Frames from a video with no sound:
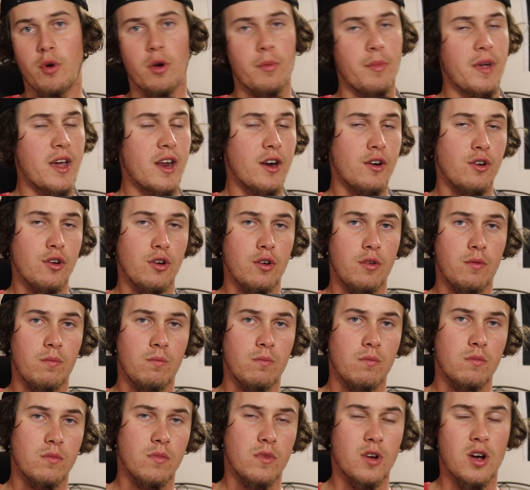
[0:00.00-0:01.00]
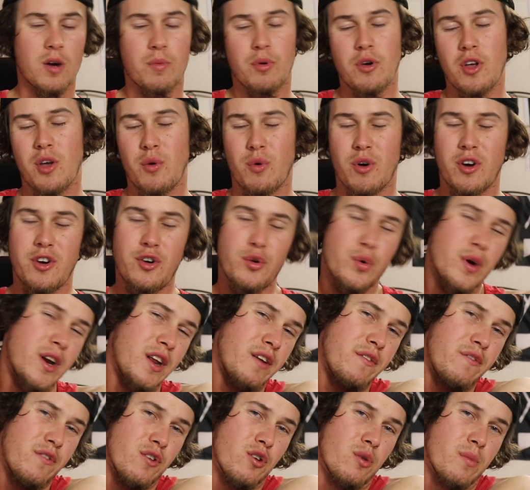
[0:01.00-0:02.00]
won't be able to do, I probably won't do
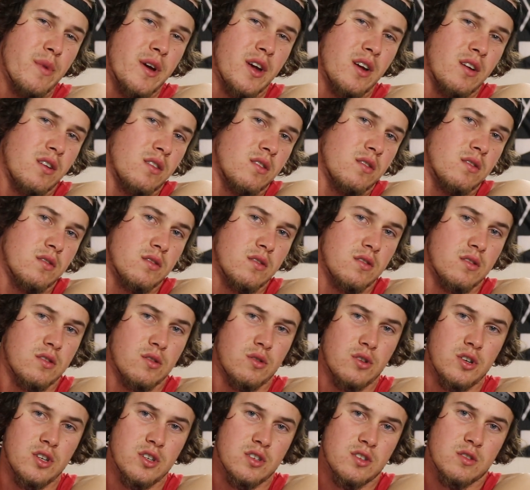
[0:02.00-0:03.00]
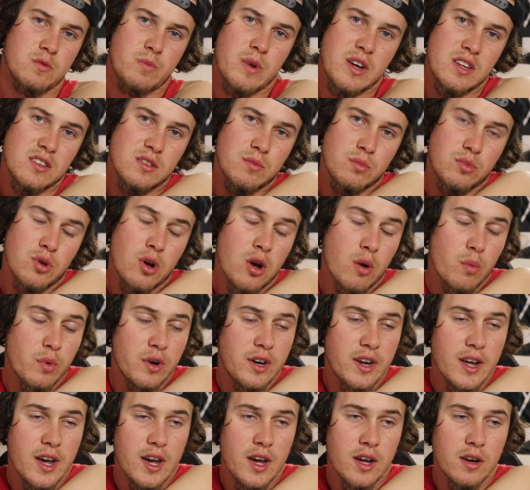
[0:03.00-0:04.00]
any filming. So just spend some time
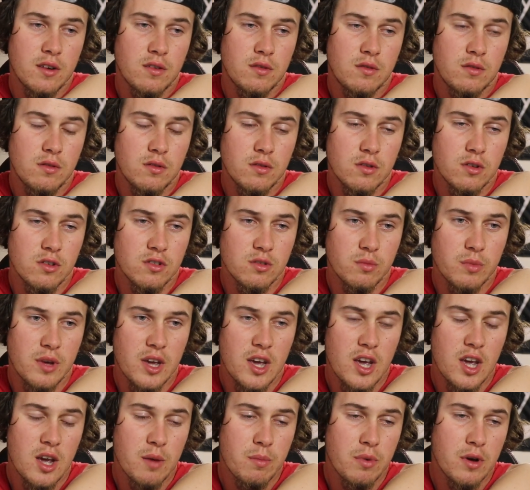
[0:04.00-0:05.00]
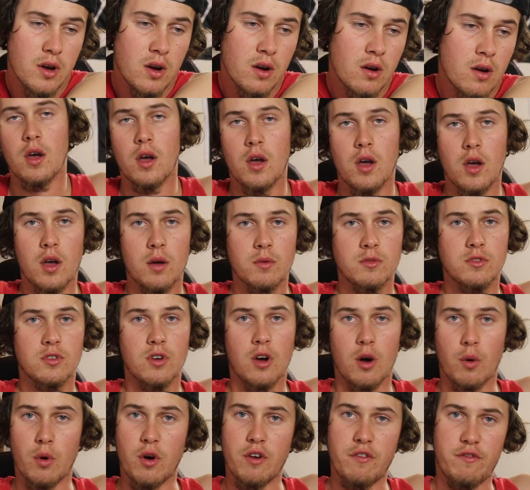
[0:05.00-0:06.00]
with Dad, do some camping.
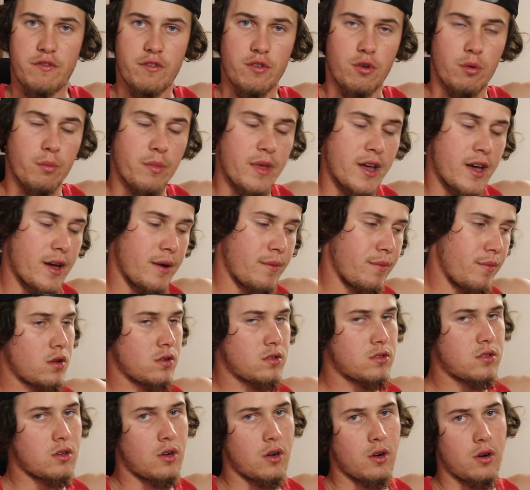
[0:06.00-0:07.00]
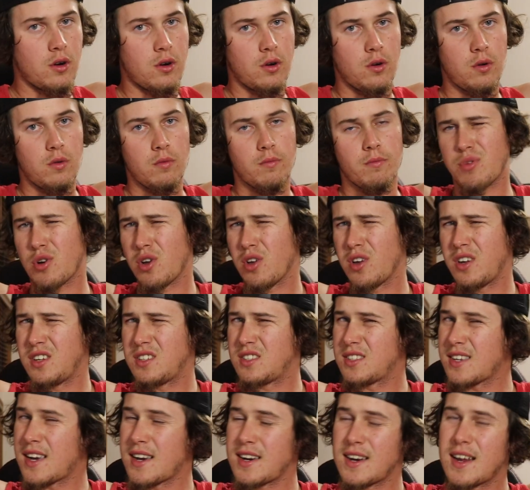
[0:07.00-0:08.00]
So I won't film that. So probably
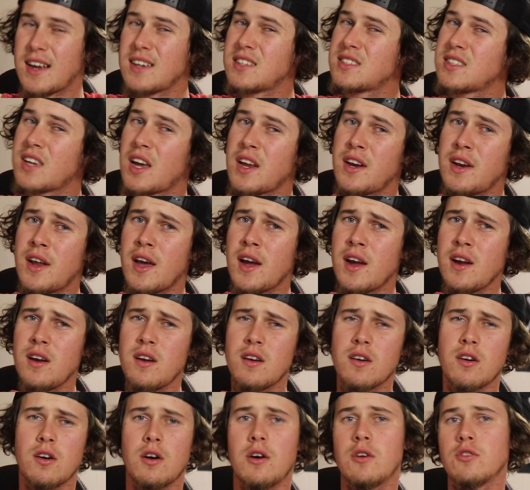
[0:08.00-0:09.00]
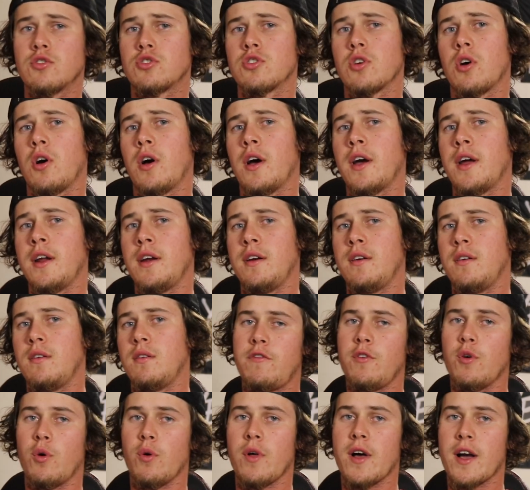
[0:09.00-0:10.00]
Saturday, Sunday, I'll try and
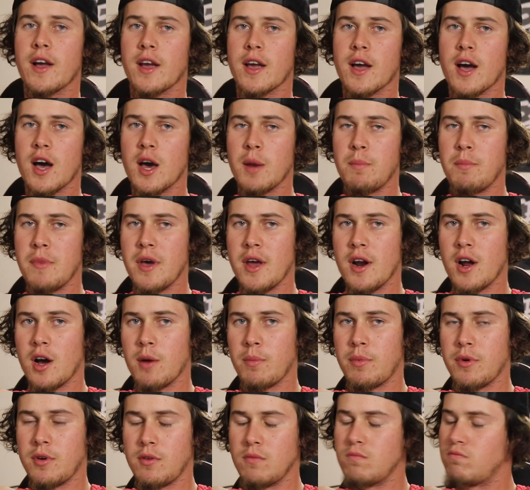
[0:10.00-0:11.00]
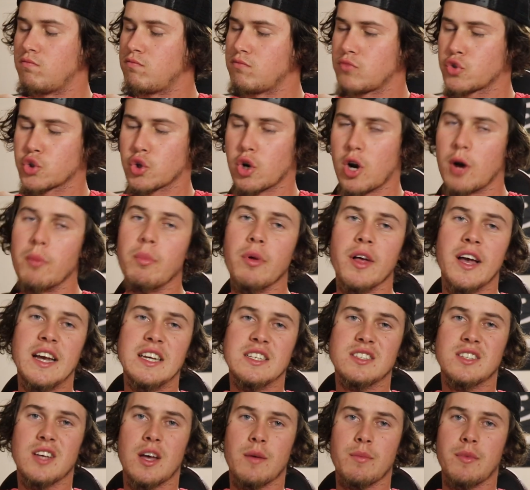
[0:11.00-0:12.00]
fill that garden bed up and try and
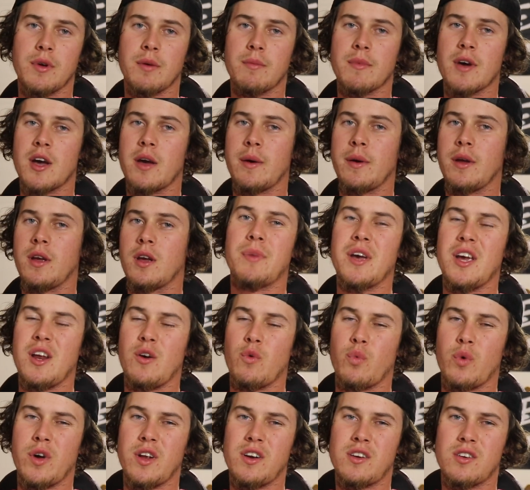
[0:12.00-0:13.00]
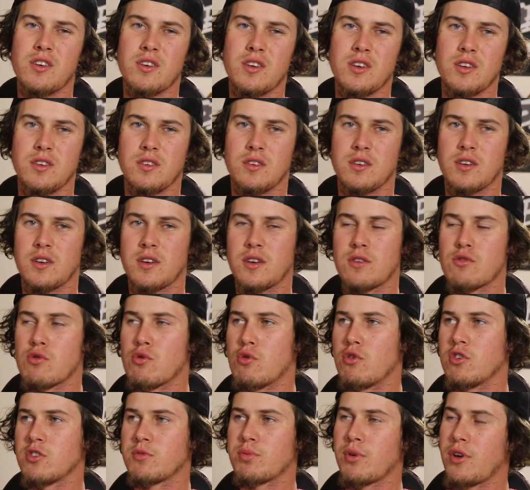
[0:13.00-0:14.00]
plant something maybe. Being winter,
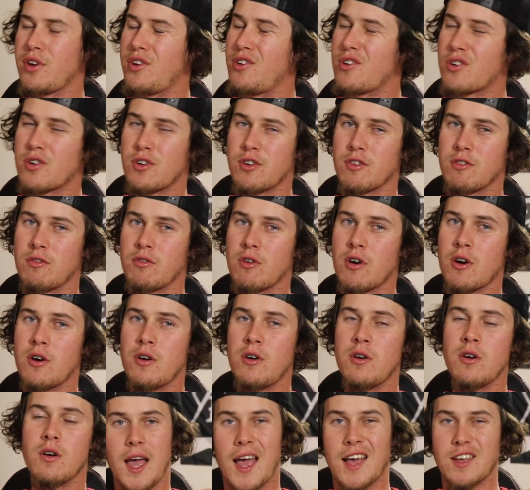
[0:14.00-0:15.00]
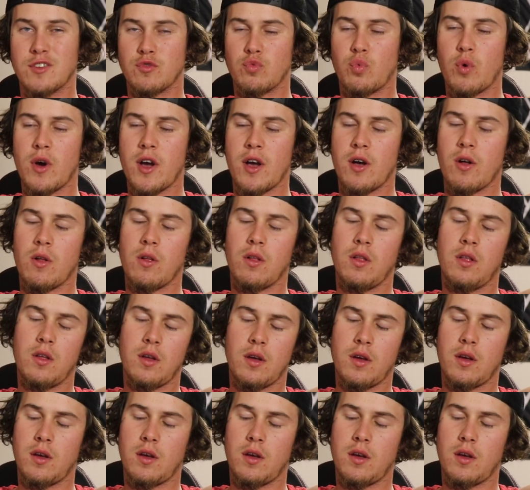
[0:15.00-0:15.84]
corn's probably not going to grow as well